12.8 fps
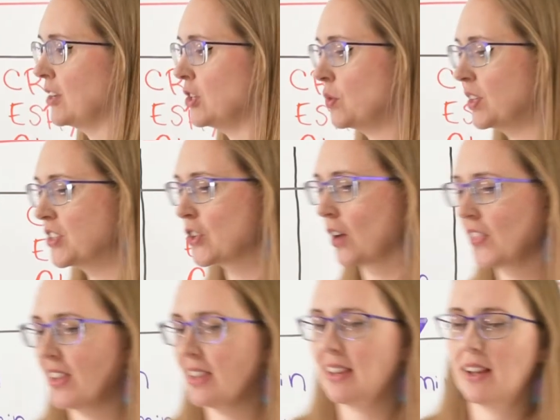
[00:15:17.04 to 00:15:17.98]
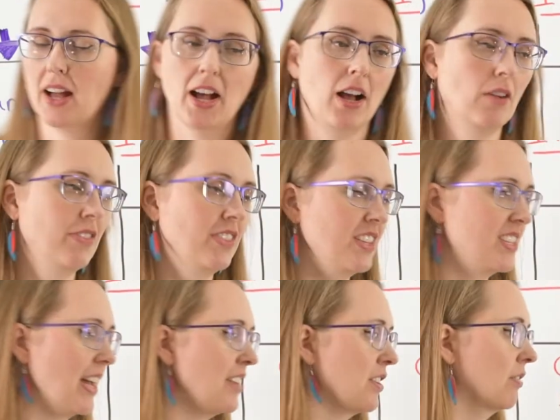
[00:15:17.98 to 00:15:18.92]
you can start thinking of this
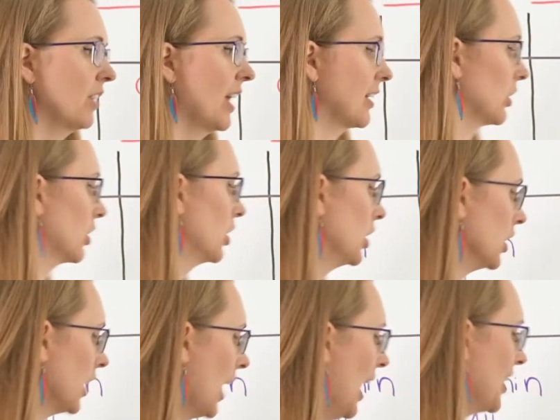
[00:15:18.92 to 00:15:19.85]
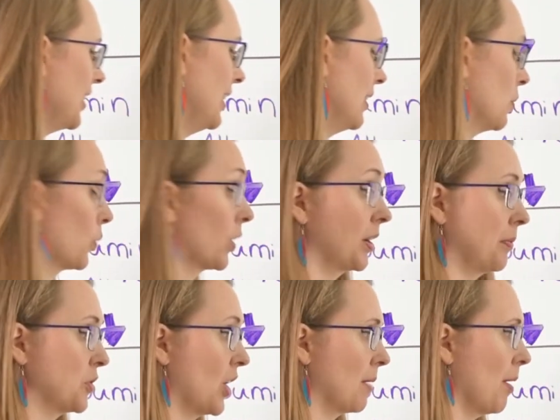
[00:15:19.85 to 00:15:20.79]
idea of like clotting. We're going to
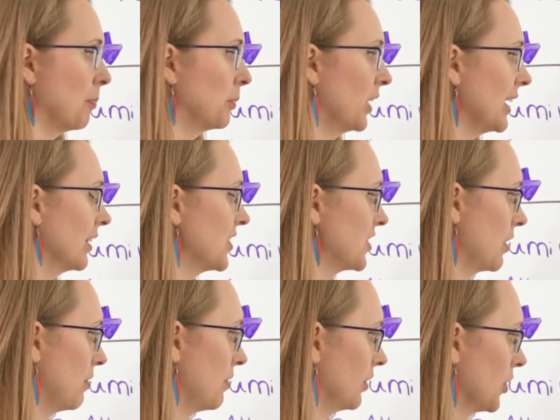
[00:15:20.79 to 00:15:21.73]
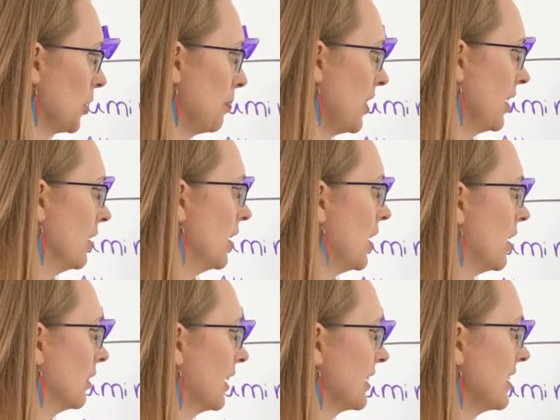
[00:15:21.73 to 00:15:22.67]
talk about platelets in a little bit
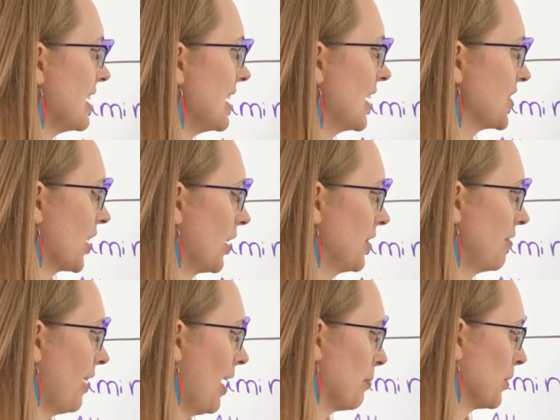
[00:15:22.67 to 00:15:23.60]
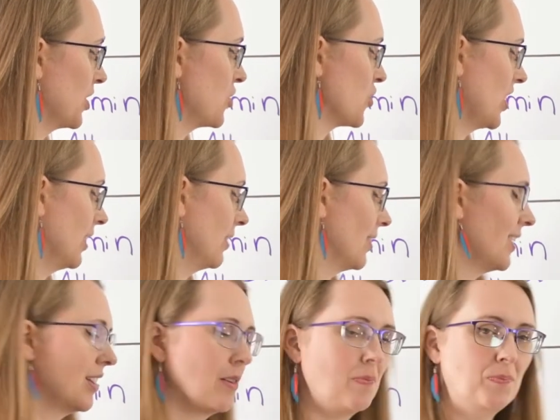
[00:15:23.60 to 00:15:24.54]
like the ESR, the fibrinogen,
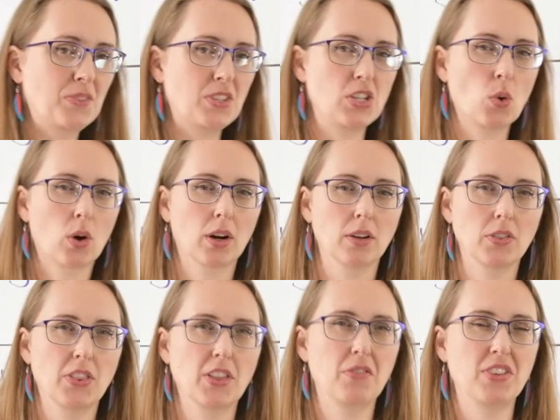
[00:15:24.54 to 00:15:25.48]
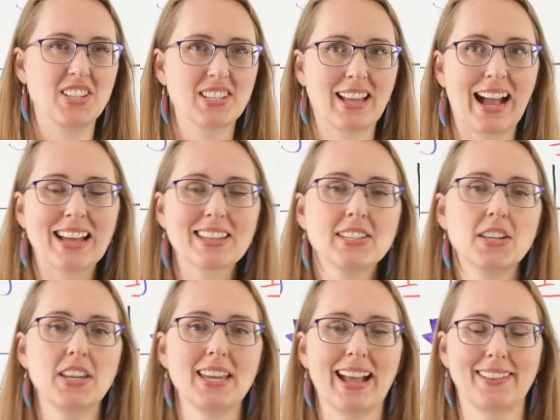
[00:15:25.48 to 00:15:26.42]
your the
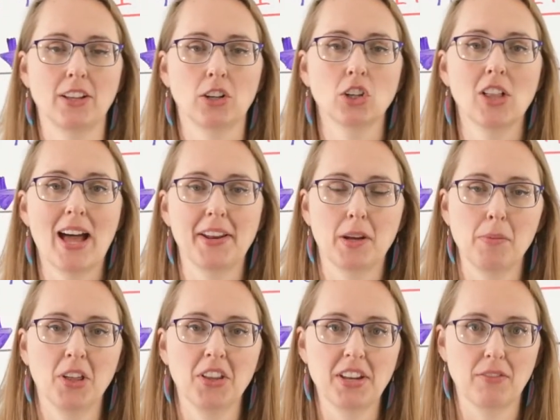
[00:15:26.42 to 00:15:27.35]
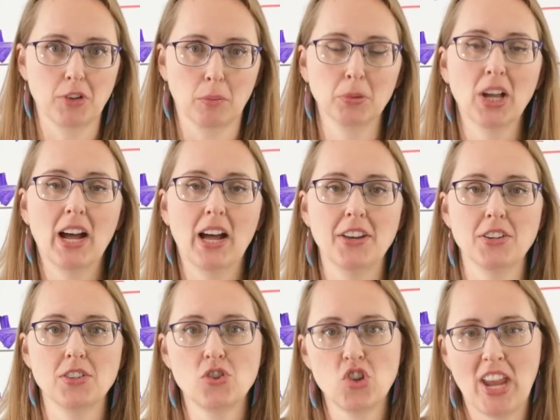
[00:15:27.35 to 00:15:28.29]
viscosity and the clotting ability of your blood
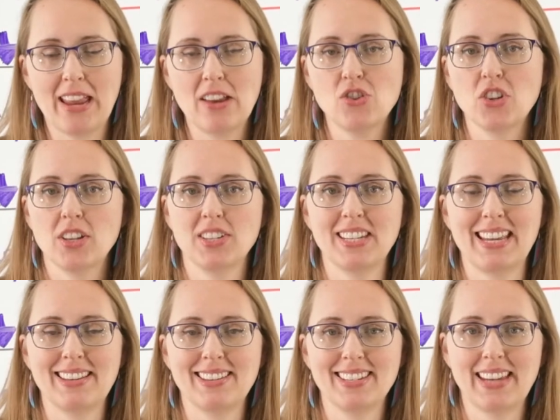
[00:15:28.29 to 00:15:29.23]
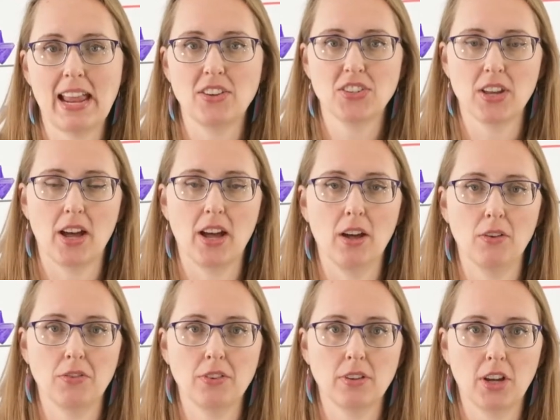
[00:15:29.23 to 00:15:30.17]
changes in states
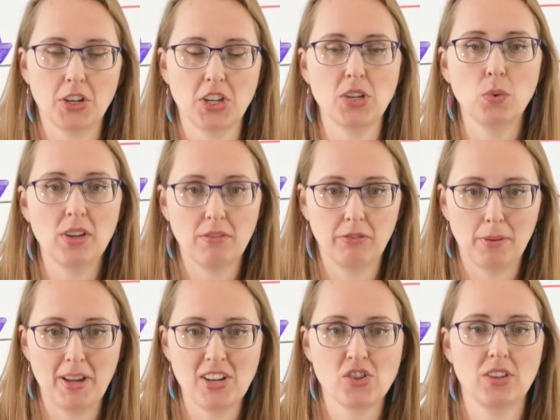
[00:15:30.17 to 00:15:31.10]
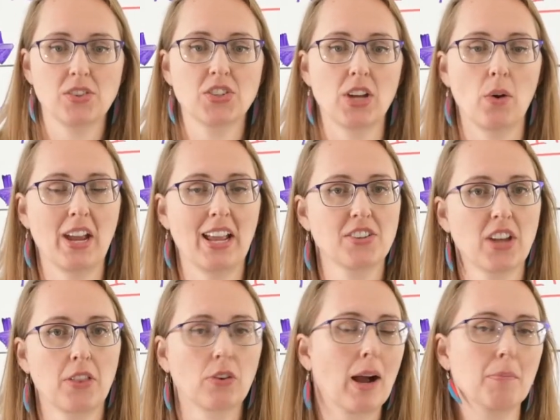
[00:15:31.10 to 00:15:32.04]
of acute inflammation. So
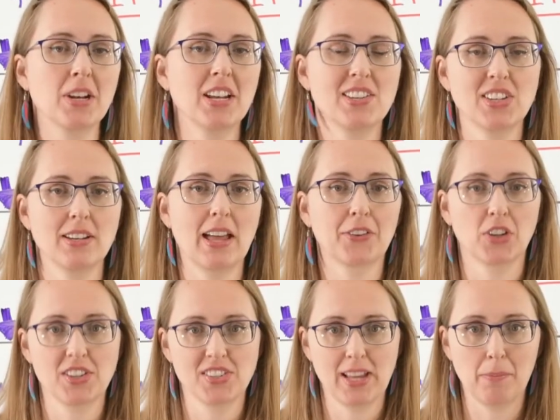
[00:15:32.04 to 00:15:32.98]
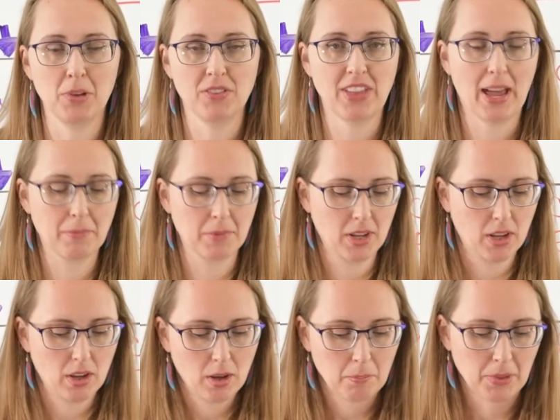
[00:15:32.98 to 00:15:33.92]
antithrombin is another example of that.
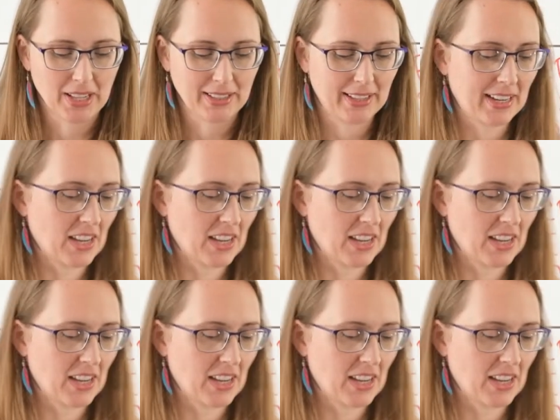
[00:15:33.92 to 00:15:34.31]
But like I